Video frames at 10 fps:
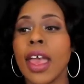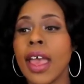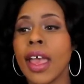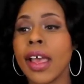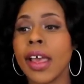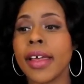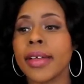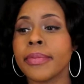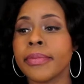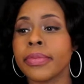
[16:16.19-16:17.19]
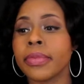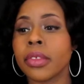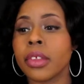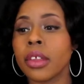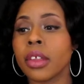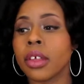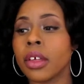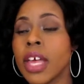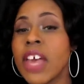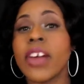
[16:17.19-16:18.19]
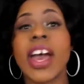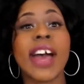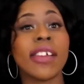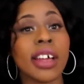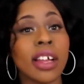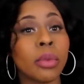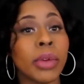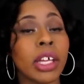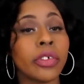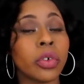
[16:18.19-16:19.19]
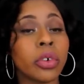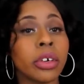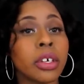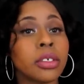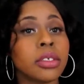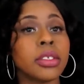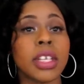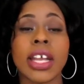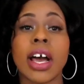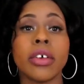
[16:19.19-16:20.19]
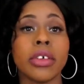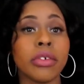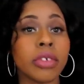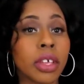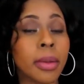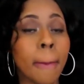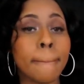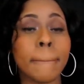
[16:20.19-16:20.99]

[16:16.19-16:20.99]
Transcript: if I have a color base for it, then I'll use it.